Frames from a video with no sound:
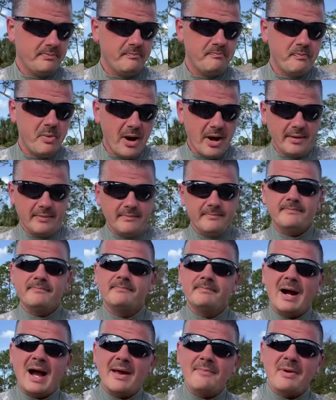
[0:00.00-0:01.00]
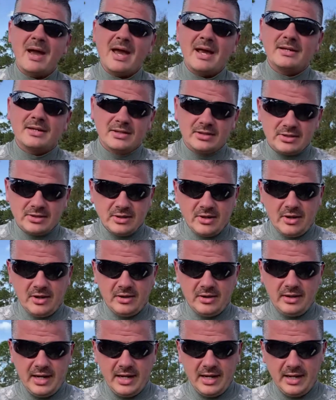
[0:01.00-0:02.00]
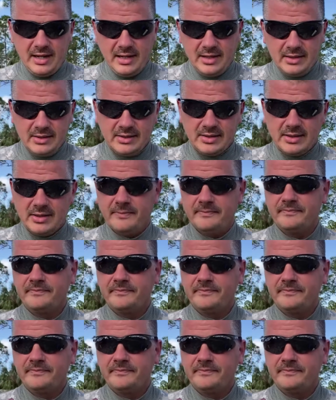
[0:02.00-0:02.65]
But my main concern is